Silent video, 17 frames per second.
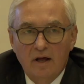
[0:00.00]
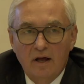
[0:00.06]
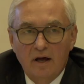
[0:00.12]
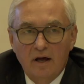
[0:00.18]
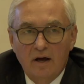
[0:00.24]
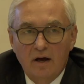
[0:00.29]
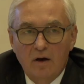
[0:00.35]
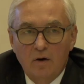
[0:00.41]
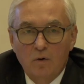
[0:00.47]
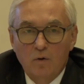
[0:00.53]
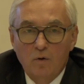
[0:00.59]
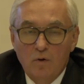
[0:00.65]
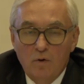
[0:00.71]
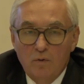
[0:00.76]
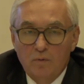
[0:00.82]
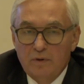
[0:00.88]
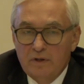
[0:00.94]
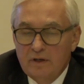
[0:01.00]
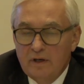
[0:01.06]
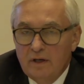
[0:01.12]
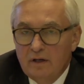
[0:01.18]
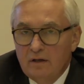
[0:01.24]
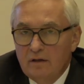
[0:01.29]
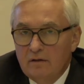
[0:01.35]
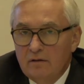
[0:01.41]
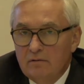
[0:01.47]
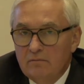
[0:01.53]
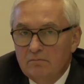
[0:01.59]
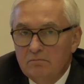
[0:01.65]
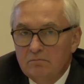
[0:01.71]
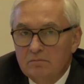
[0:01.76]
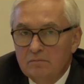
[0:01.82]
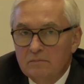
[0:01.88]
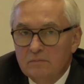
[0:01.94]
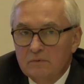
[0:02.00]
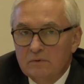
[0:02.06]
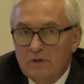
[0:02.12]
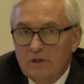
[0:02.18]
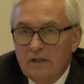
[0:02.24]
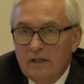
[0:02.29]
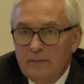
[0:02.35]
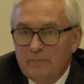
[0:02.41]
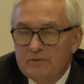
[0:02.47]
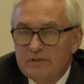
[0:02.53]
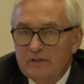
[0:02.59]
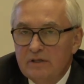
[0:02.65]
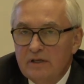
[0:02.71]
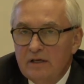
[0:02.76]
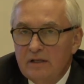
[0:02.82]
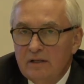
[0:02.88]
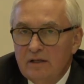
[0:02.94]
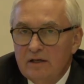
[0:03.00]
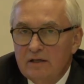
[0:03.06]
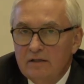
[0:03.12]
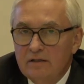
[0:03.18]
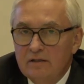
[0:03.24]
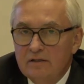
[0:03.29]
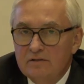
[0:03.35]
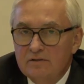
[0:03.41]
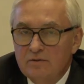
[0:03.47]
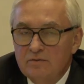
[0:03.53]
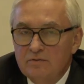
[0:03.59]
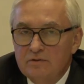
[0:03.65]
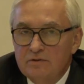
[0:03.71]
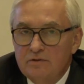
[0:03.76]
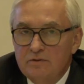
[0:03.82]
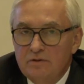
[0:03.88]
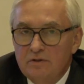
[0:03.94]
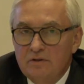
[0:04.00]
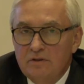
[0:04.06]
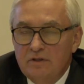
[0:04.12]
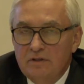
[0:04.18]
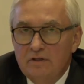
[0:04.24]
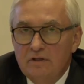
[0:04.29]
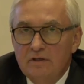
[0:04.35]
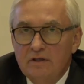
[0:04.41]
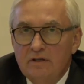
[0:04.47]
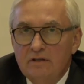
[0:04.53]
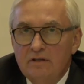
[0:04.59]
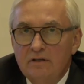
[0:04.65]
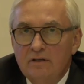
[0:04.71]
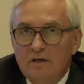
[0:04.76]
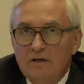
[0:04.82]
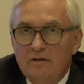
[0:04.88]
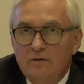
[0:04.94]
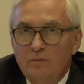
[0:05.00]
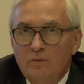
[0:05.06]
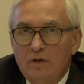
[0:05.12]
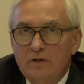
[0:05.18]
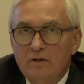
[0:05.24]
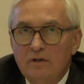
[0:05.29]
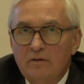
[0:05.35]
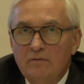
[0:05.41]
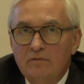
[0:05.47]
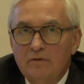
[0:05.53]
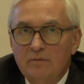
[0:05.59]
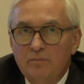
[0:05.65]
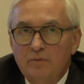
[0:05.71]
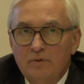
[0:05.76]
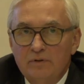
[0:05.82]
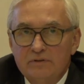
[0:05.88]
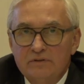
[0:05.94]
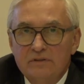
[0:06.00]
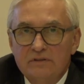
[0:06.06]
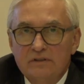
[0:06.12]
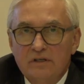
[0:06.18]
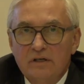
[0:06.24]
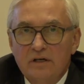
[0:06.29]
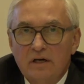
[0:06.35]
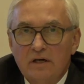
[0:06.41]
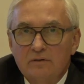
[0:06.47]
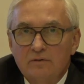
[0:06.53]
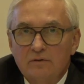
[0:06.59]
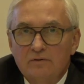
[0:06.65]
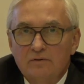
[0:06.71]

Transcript: uh, or we can collapse again like the Soviet Union did in 1991 if the policies are, are not